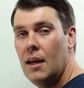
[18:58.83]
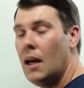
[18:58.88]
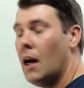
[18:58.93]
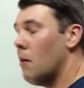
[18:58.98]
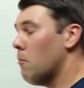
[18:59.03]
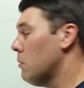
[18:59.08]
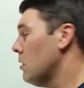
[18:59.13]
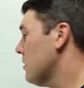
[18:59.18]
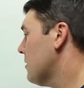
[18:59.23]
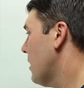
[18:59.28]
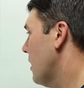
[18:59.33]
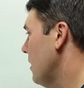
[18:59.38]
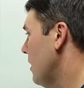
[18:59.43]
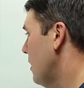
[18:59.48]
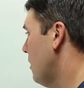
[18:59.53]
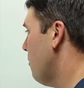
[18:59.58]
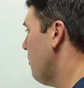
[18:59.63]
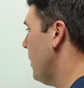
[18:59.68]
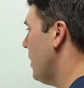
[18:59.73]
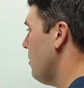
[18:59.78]
I will tell you
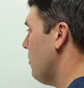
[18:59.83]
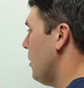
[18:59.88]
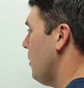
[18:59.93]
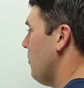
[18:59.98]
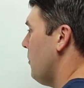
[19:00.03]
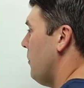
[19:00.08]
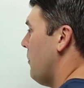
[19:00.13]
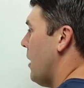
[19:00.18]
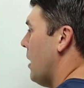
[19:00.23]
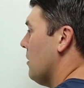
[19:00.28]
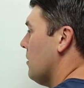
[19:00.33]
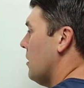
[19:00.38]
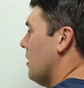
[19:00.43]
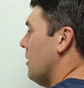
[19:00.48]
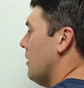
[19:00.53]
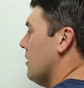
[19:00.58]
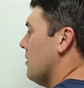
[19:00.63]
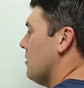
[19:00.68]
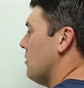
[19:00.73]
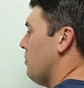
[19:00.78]
the minimum amount that
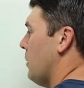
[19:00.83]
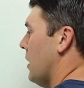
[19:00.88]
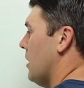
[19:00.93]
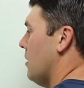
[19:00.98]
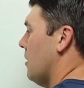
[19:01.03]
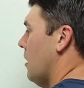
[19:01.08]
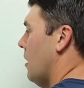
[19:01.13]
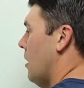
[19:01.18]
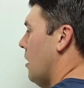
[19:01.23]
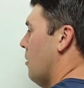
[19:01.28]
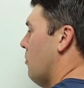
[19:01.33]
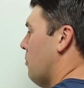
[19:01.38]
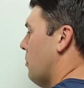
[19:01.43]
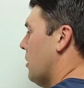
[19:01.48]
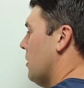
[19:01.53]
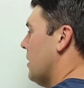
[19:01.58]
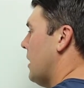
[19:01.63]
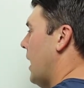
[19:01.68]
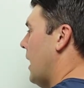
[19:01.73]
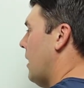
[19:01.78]
you can spend
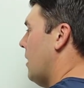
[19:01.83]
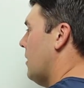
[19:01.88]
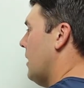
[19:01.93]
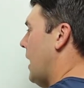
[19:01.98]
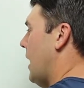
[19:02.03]
per day on